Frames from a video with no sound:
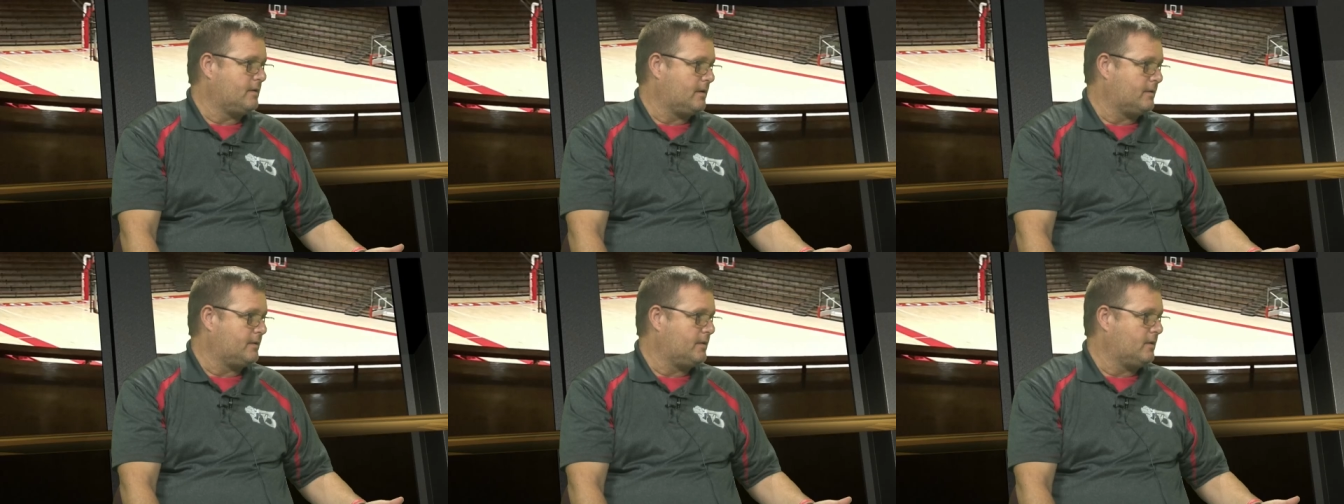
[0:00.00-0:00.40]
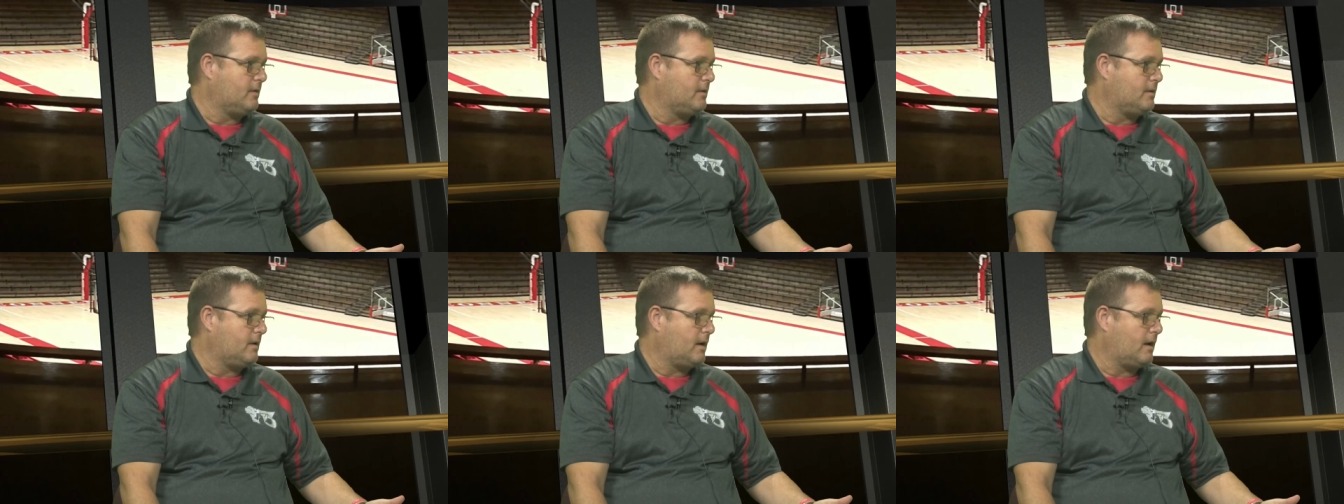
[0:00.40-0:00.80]
year too,
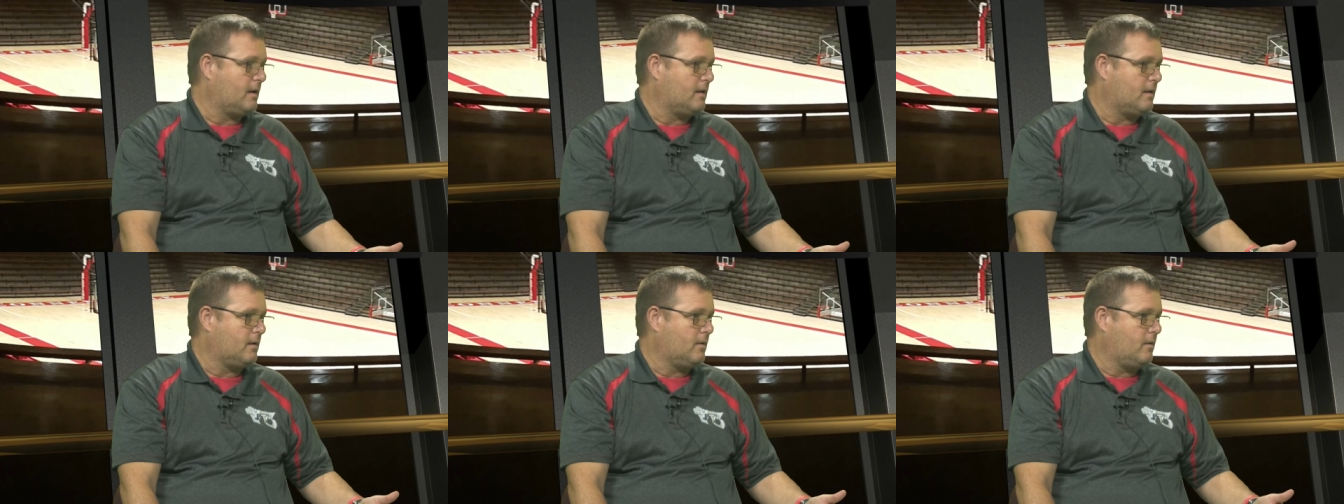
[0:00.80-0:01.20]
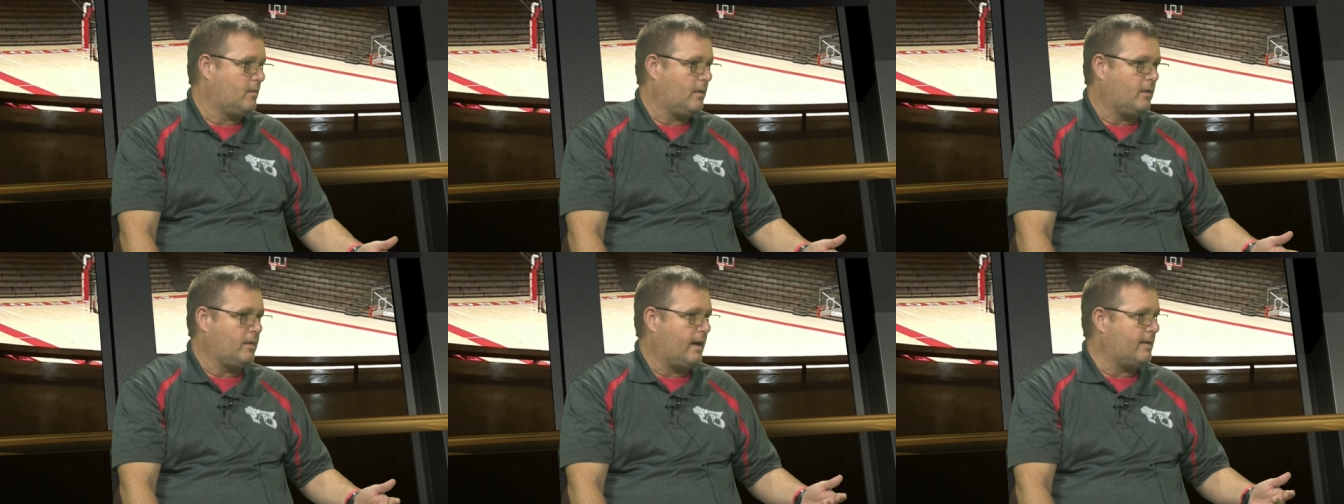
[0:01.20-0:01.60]
mm-hmm. and you got to.
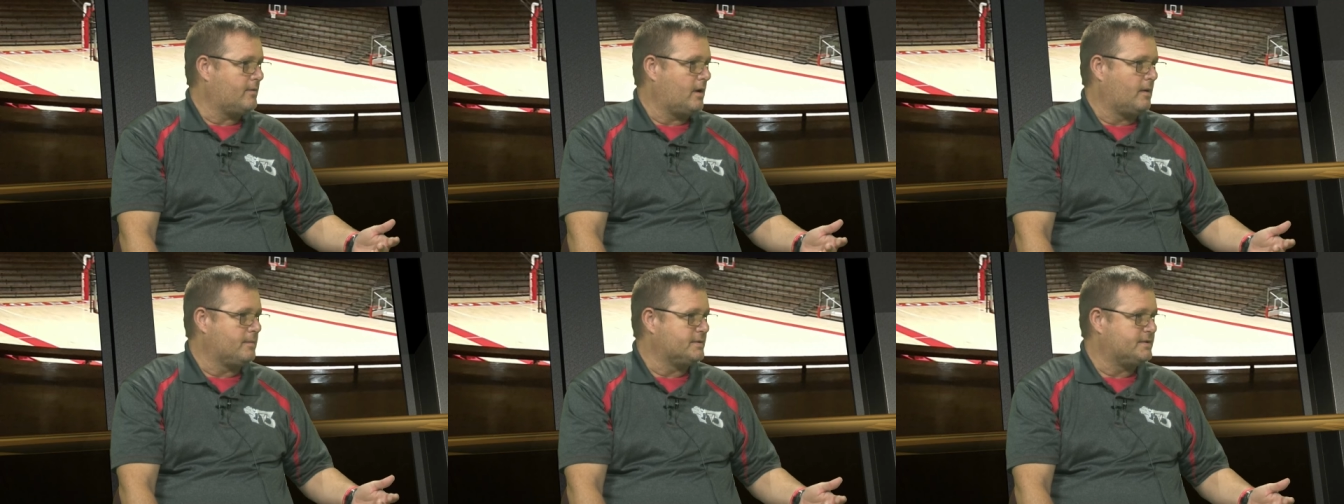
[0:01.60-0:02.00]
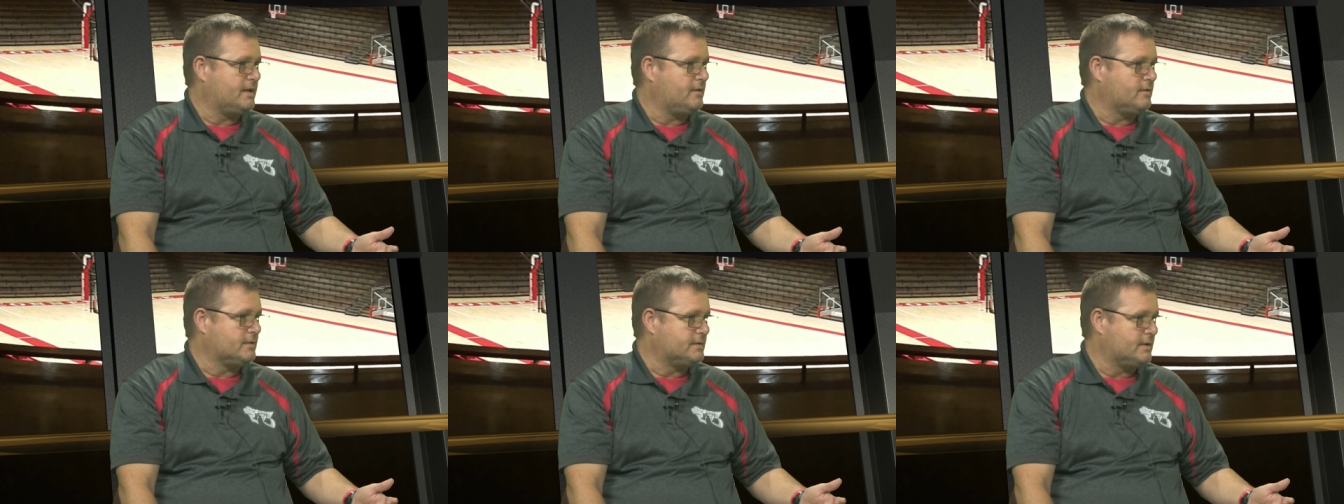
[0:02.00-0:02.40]
We only have a couple
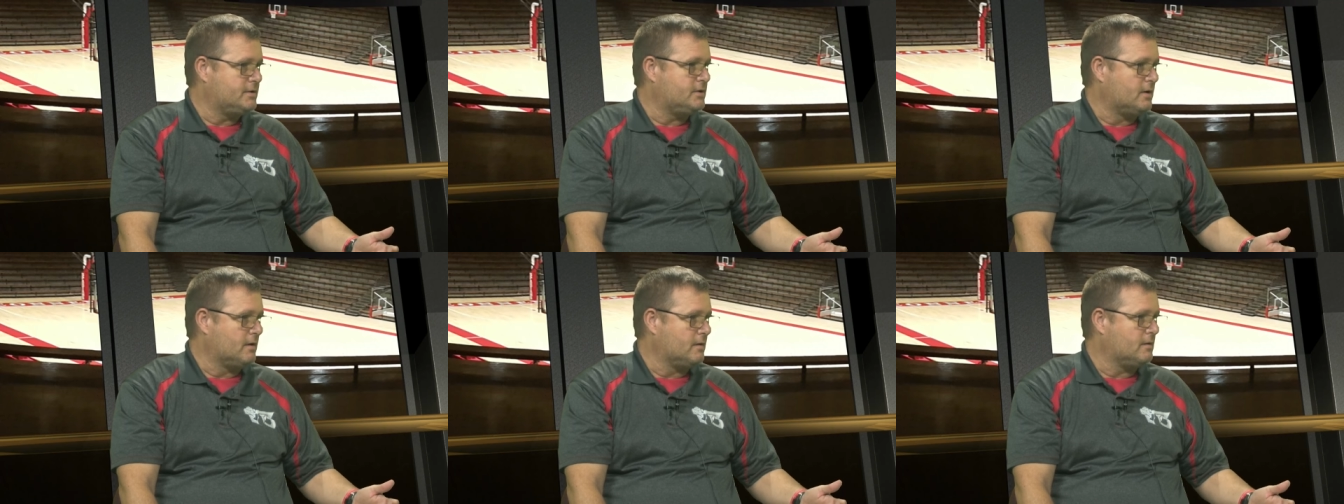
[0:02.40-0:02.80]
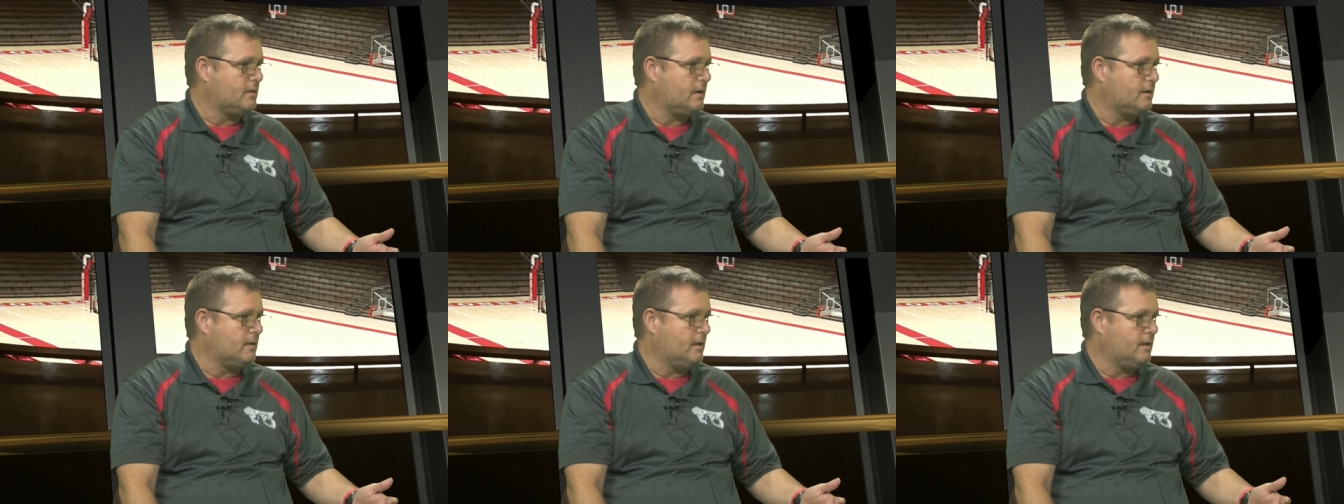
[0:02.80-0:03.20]
seniors this year.
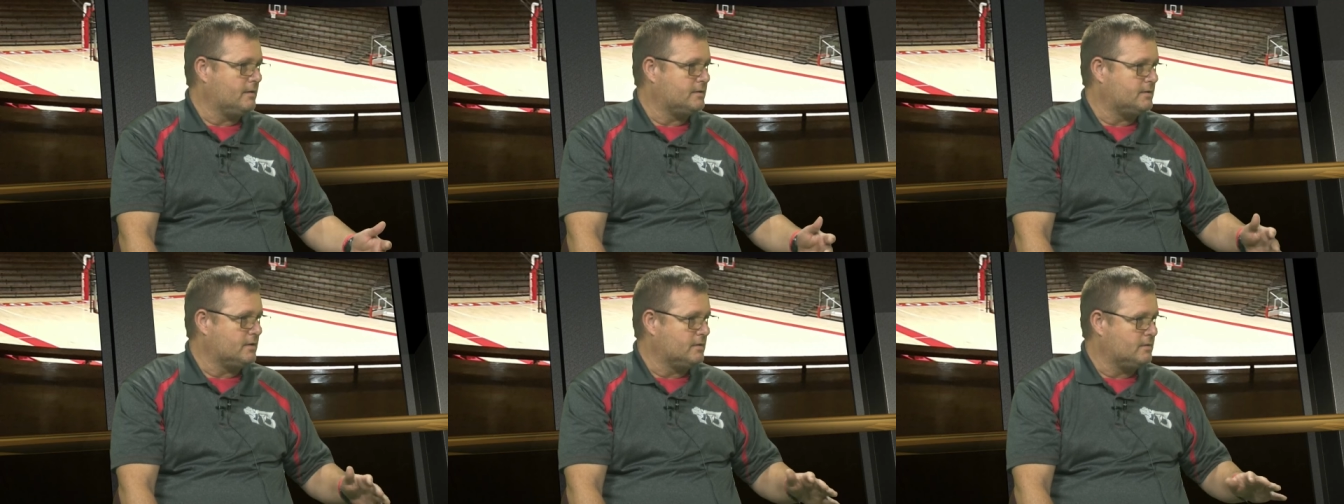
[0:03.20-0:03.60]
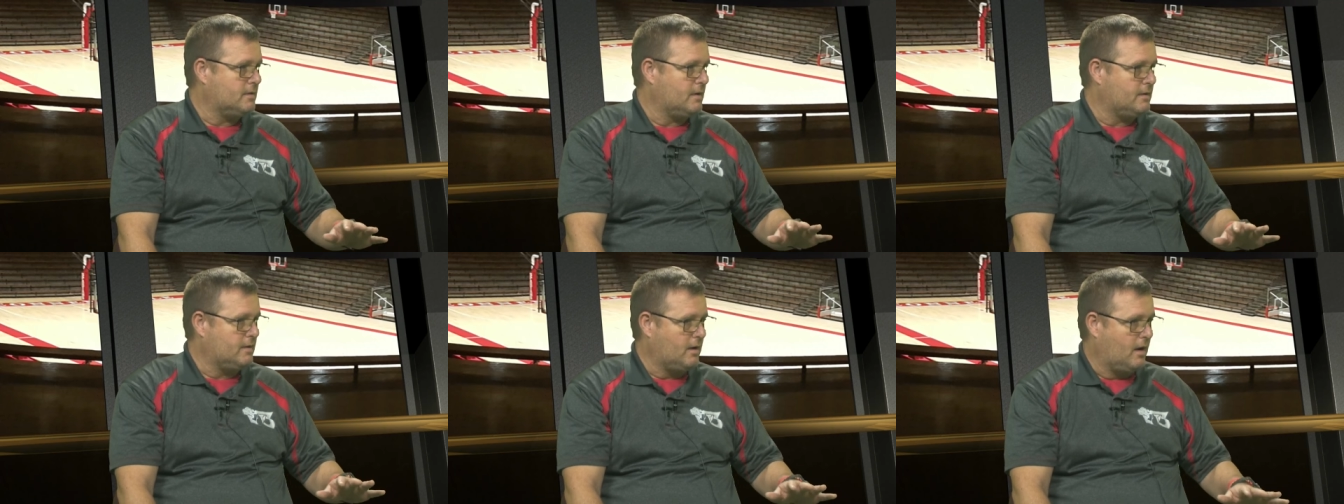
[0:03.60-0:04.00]
It's the, mm-hmm.
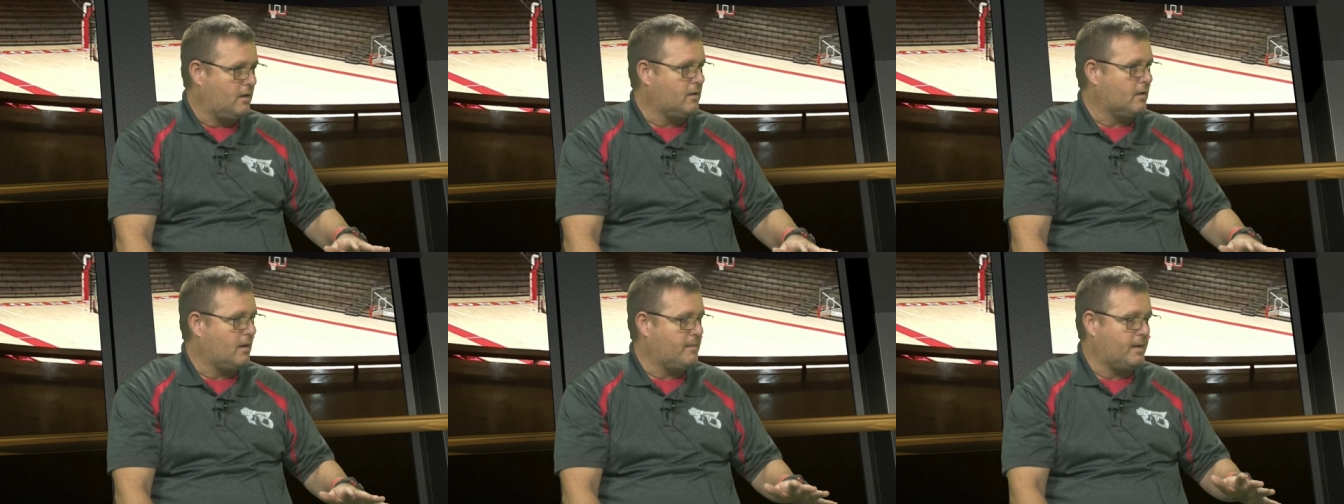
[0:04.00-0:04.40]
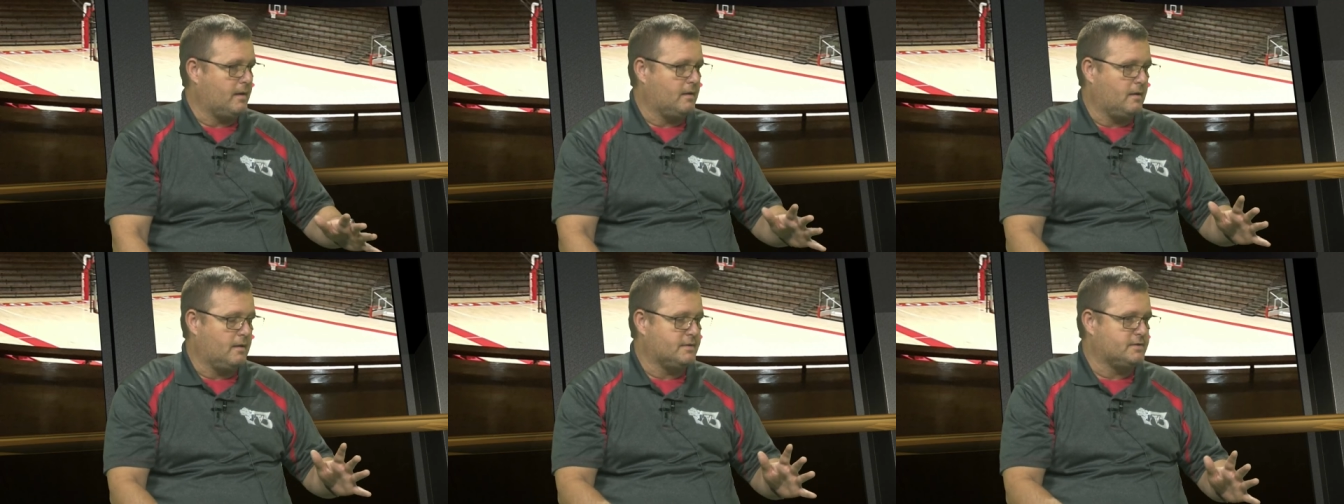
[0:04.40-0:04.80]
the mm. younger. I
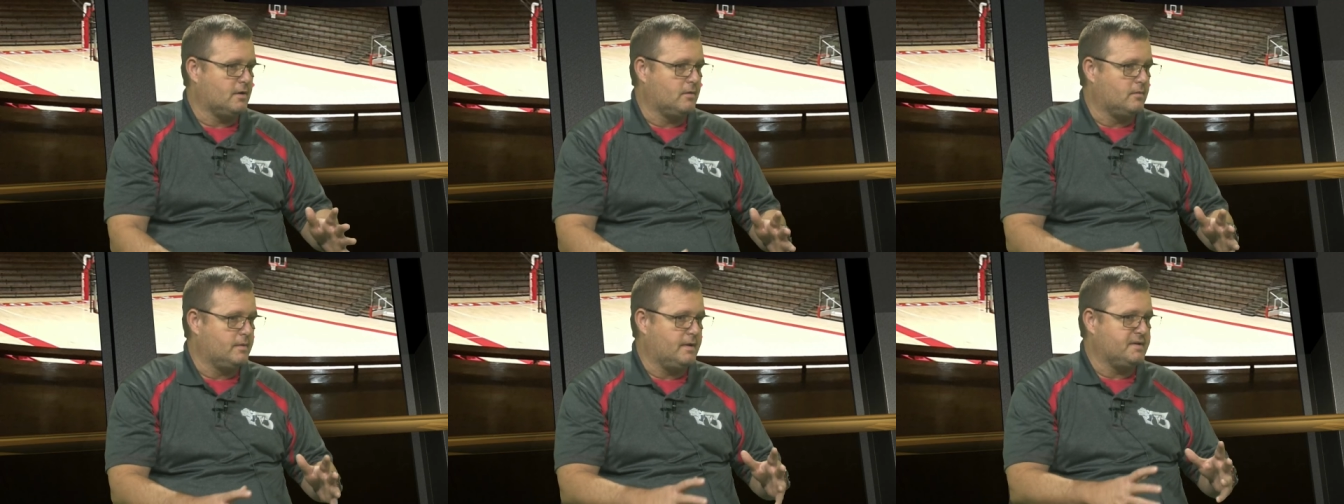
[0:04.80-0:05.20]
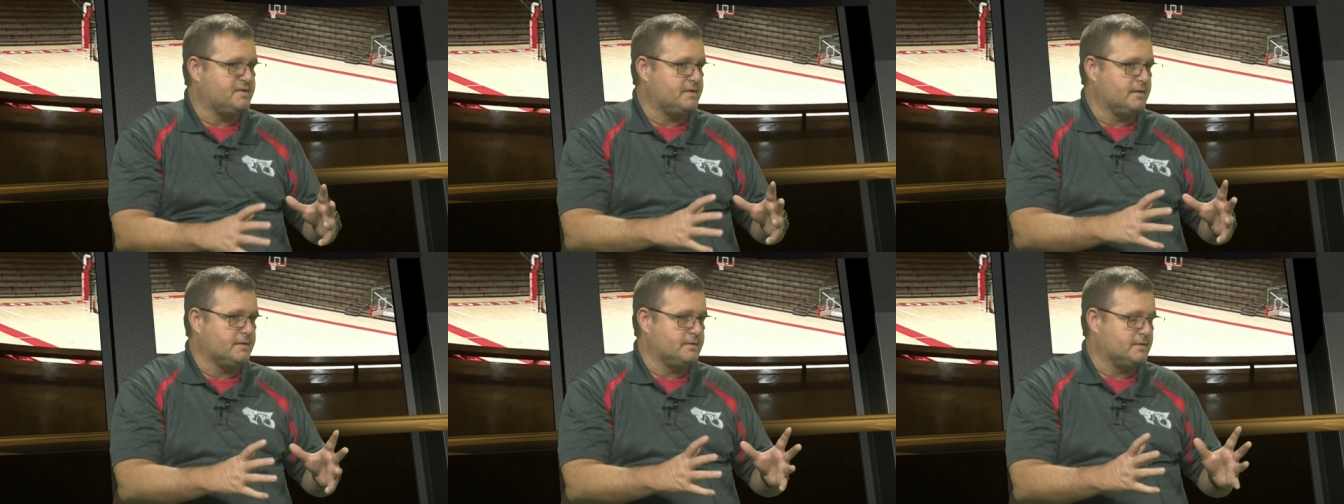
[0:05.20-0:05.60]
mean, so
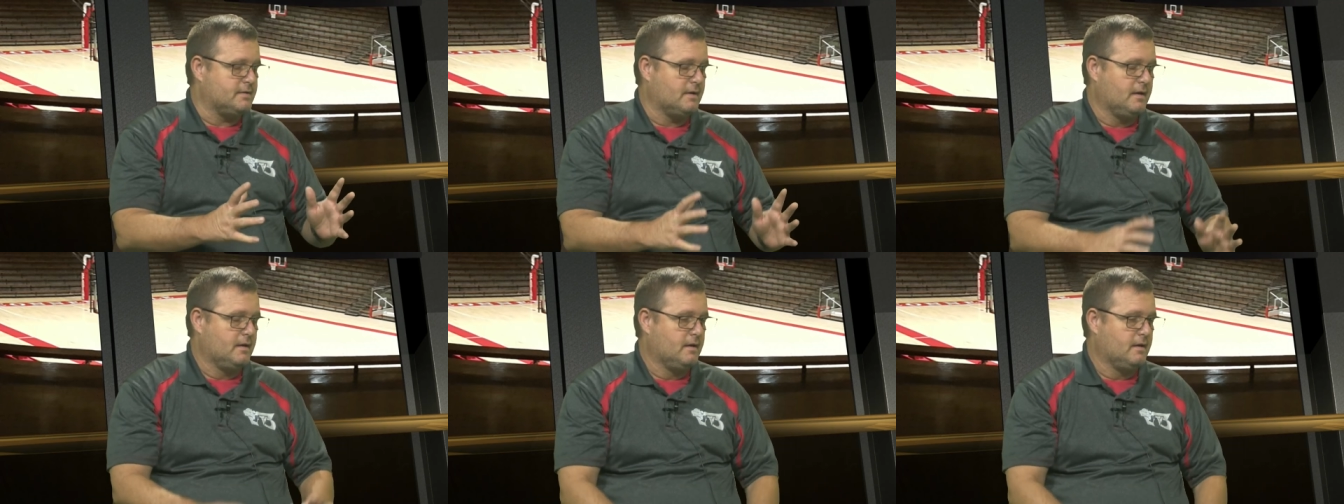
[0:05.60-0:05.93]
this is,